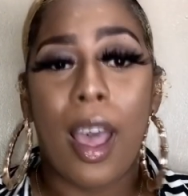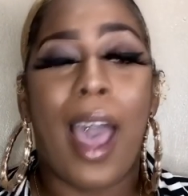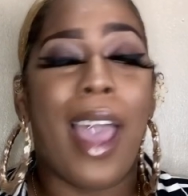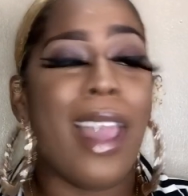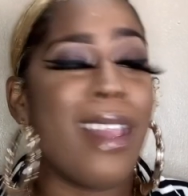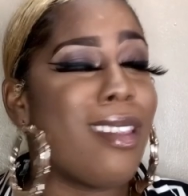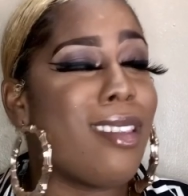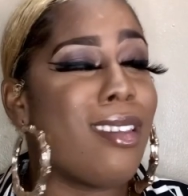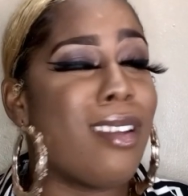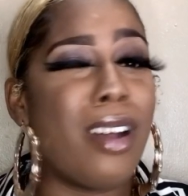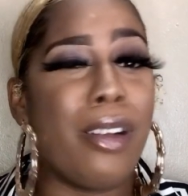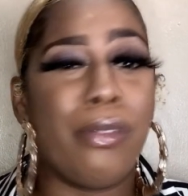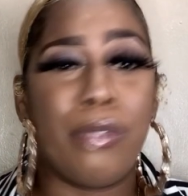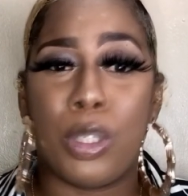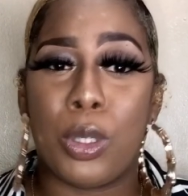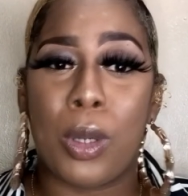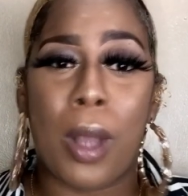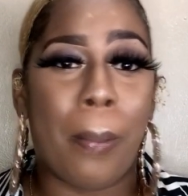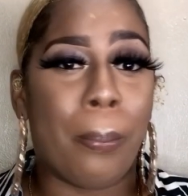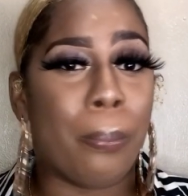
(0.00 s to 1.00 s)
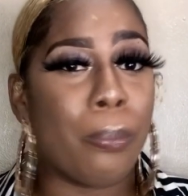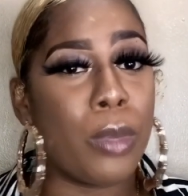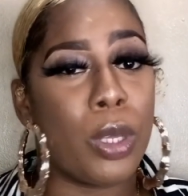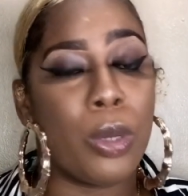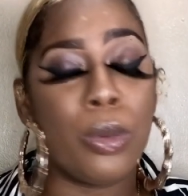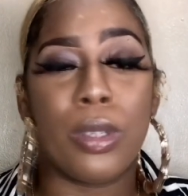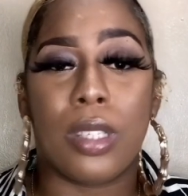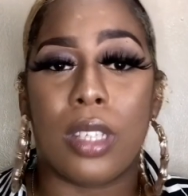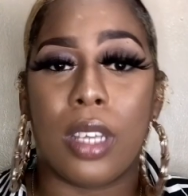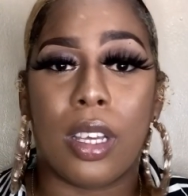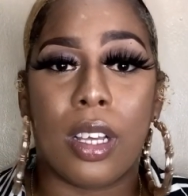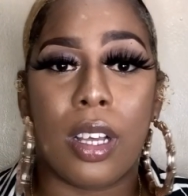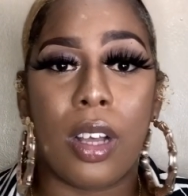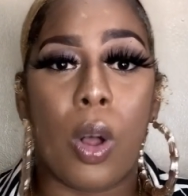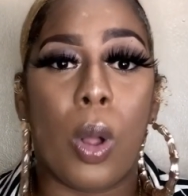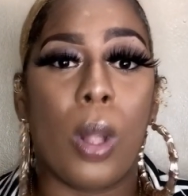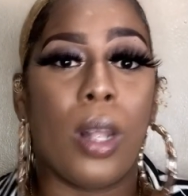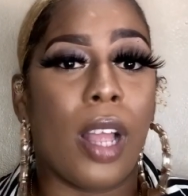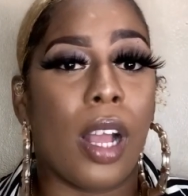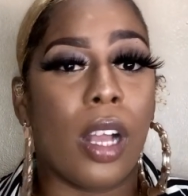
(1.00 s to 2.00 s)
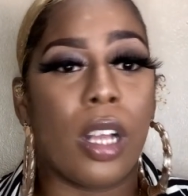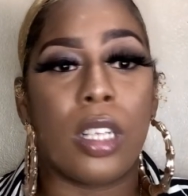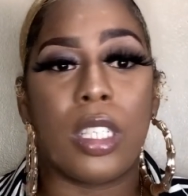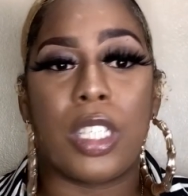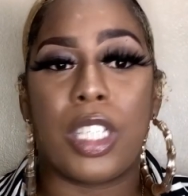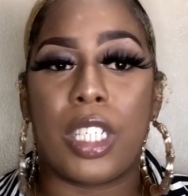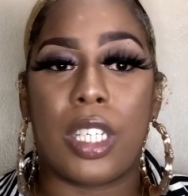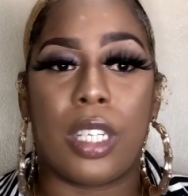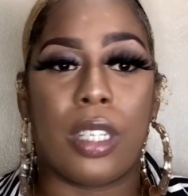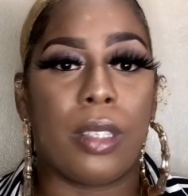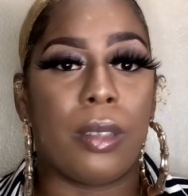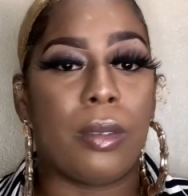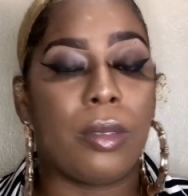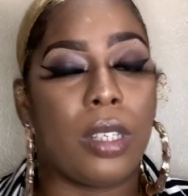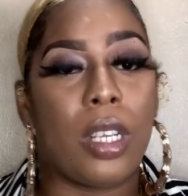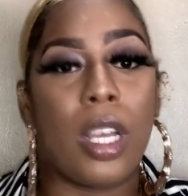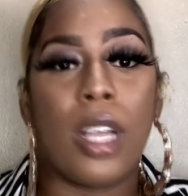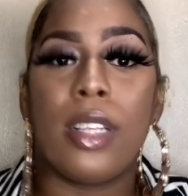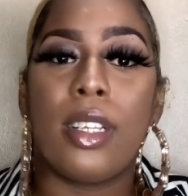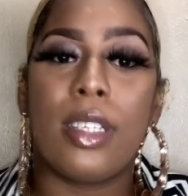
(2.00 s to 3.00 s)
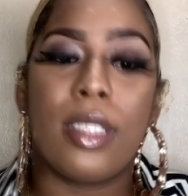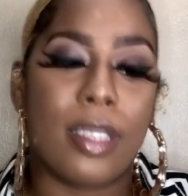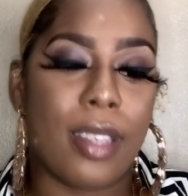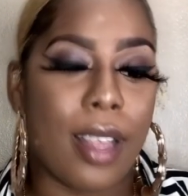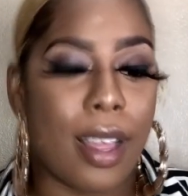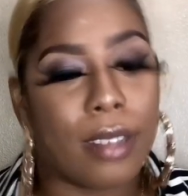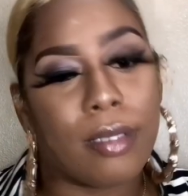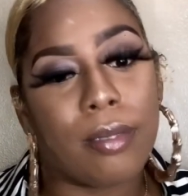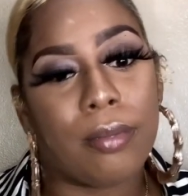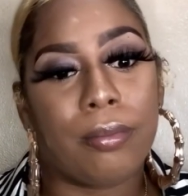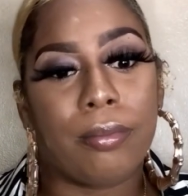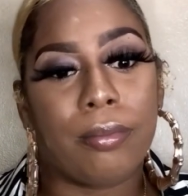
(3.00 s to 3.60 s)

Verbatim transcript: I love trap music. All that good shit. You understand?